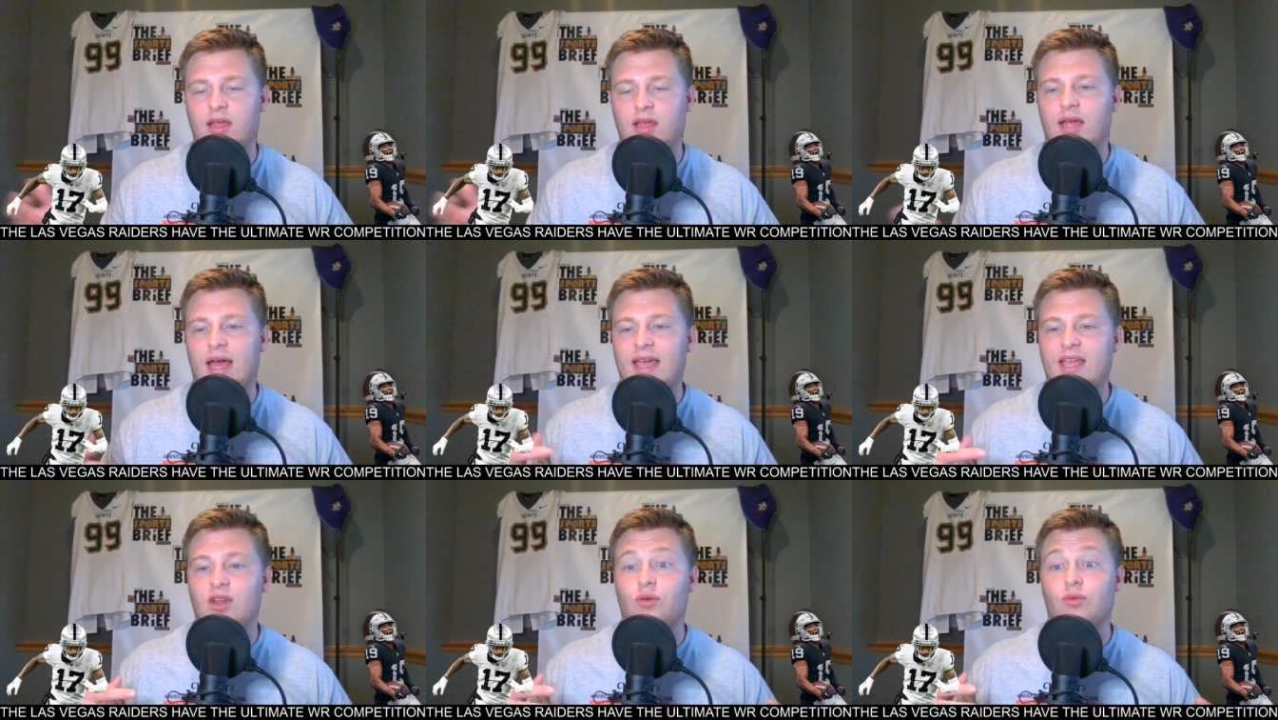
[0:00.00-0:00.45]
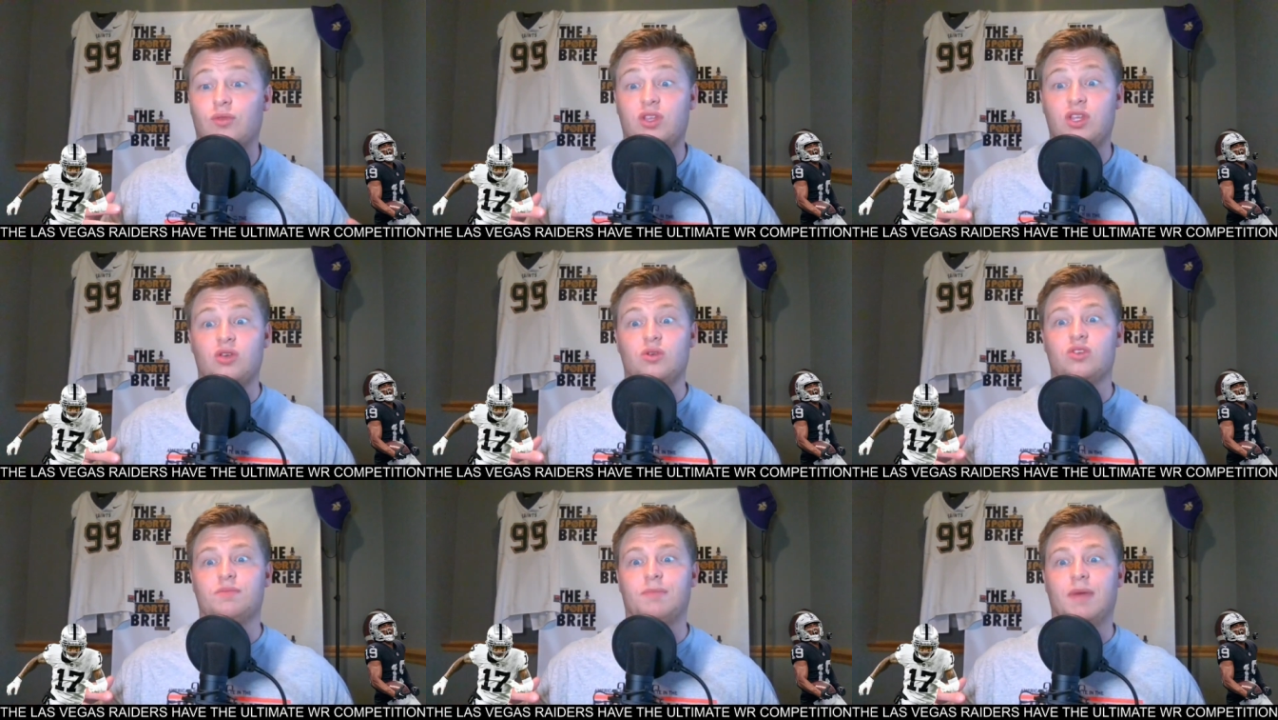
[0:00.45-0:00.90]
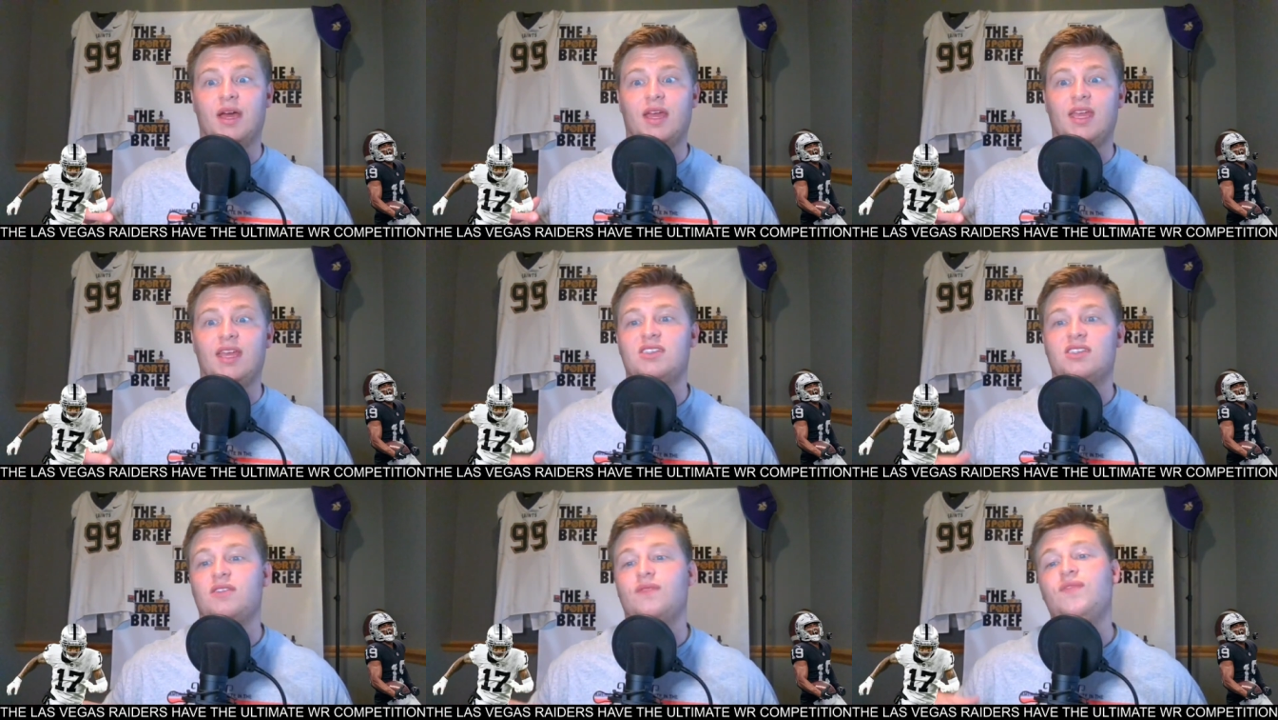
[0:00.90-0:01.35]
I can only use my
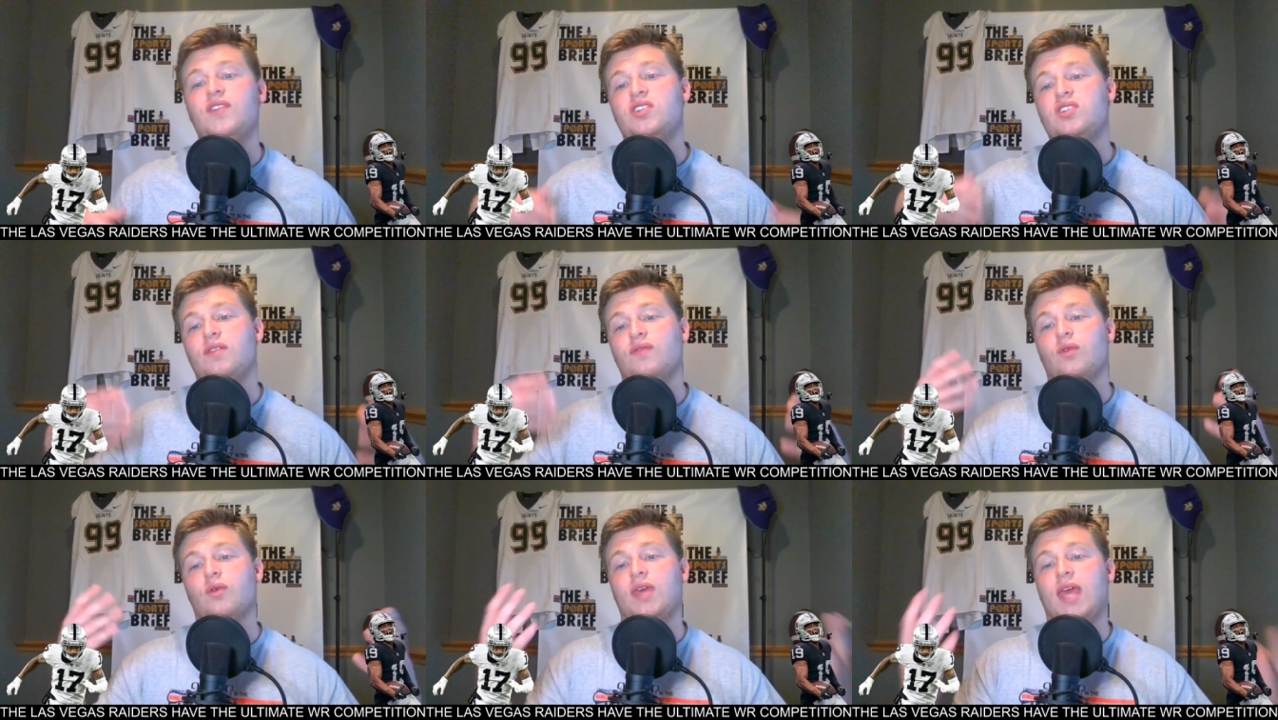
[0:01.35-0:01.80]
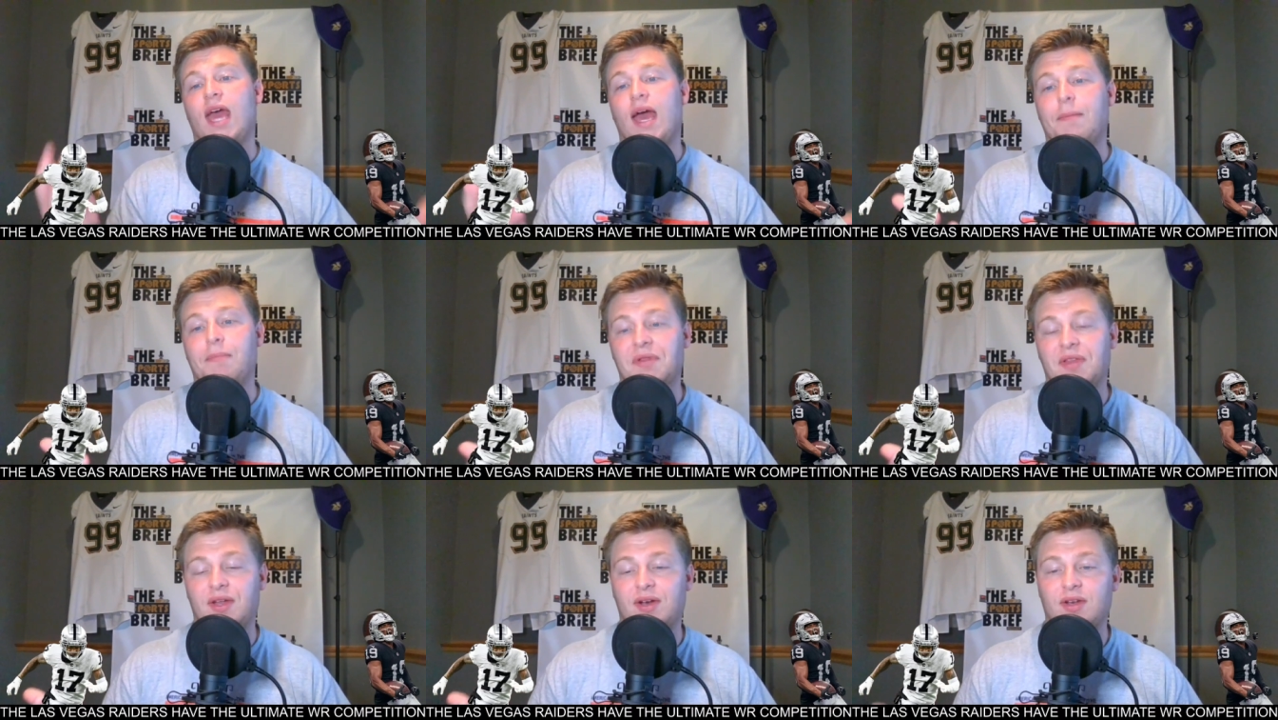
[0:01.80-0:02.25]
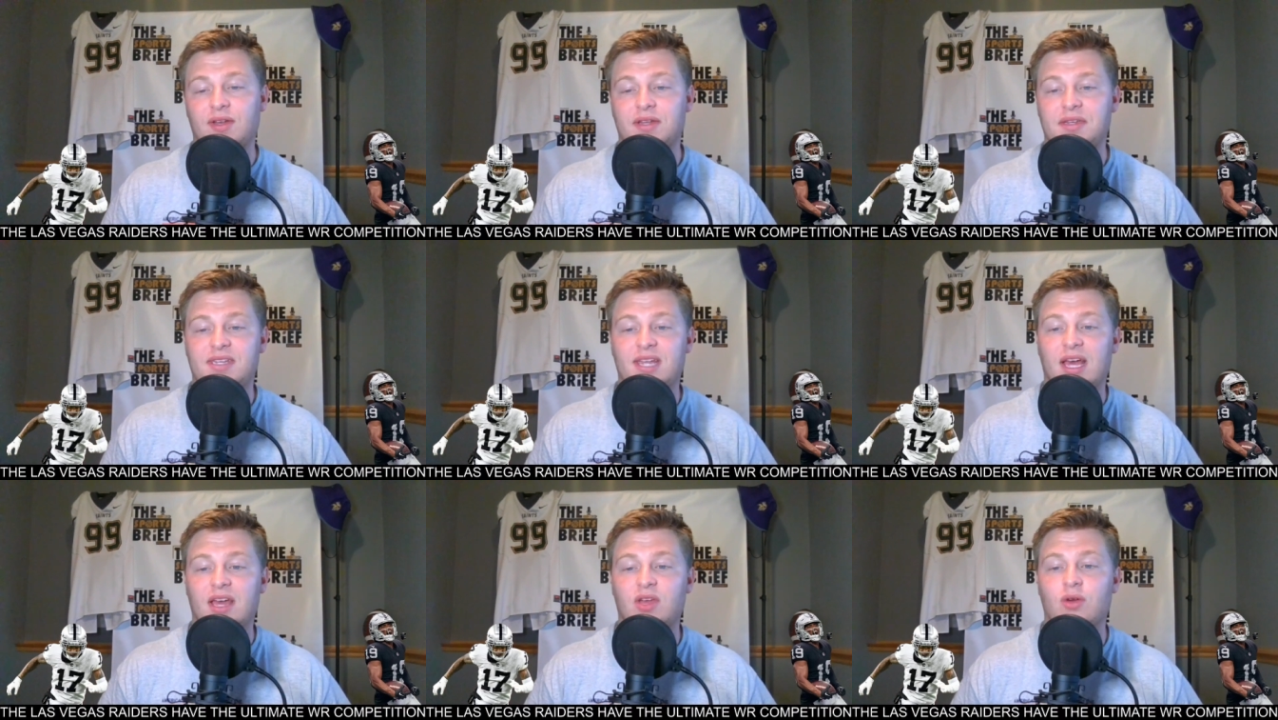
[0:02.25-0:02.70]
insufficient vocabulary to
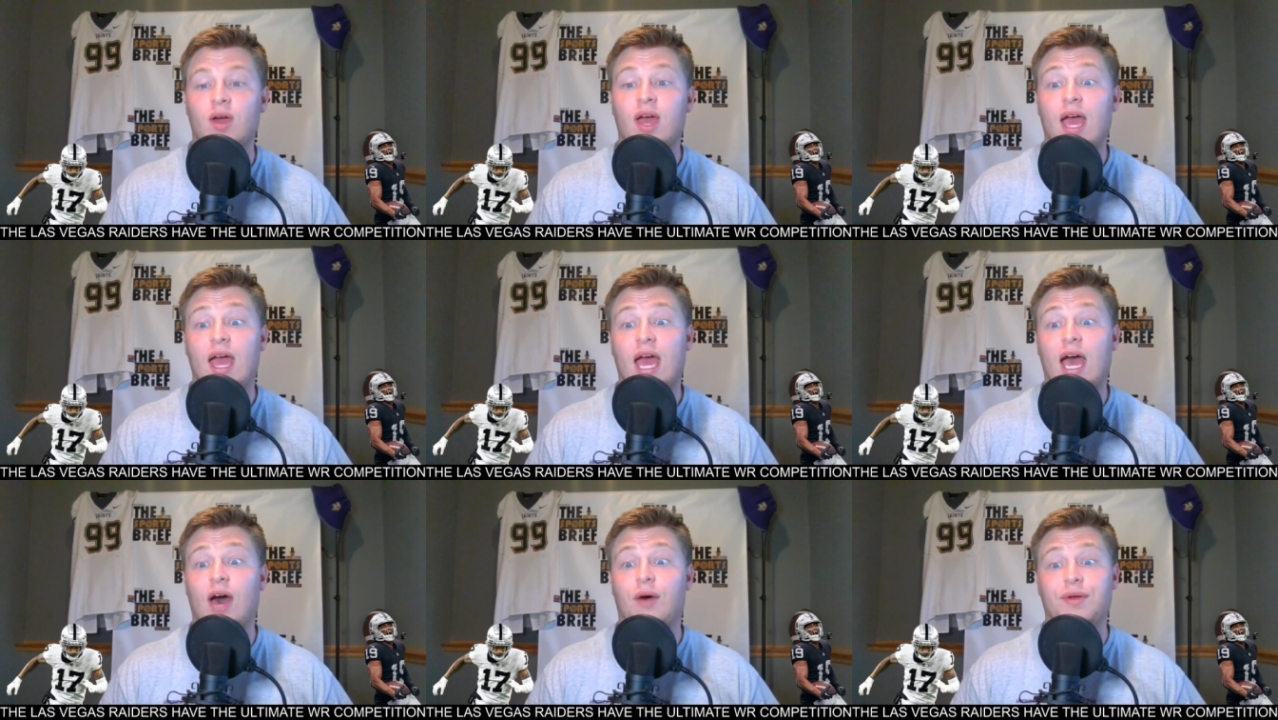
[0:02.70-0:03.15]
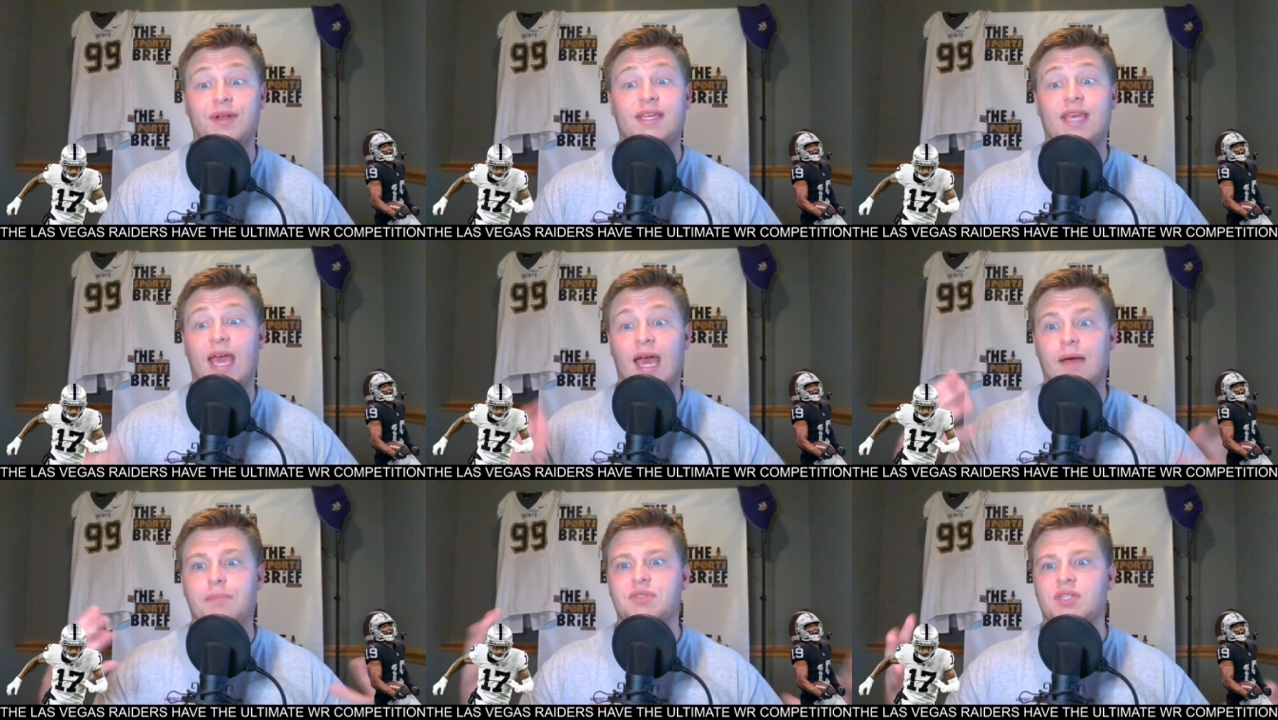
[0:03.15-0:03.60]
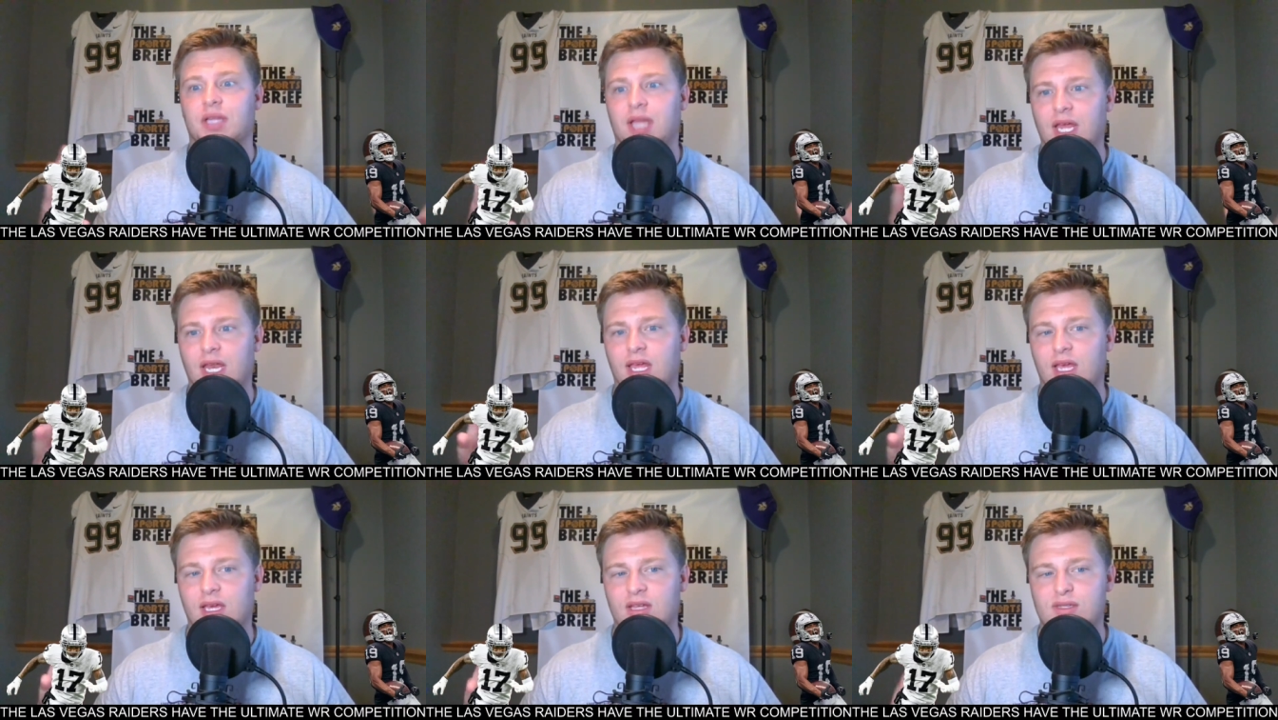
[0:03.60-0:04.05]
tell you how
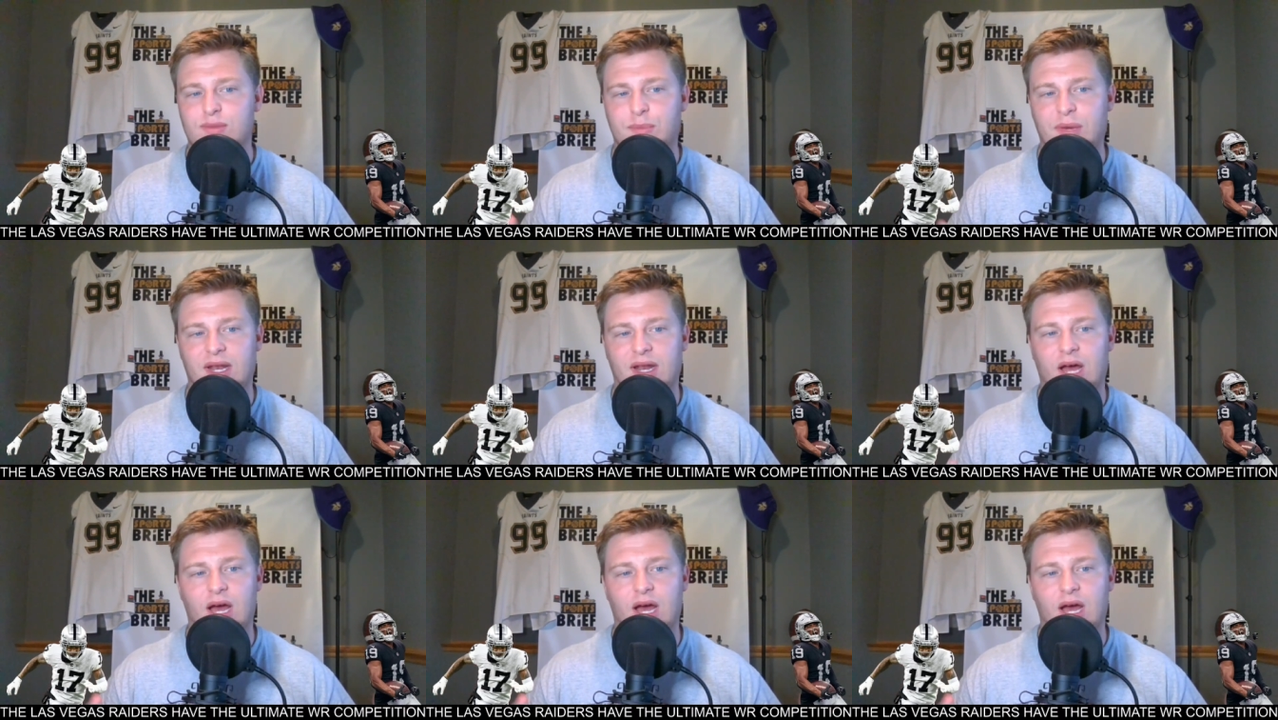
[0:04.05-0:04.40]
encapsulating it's been.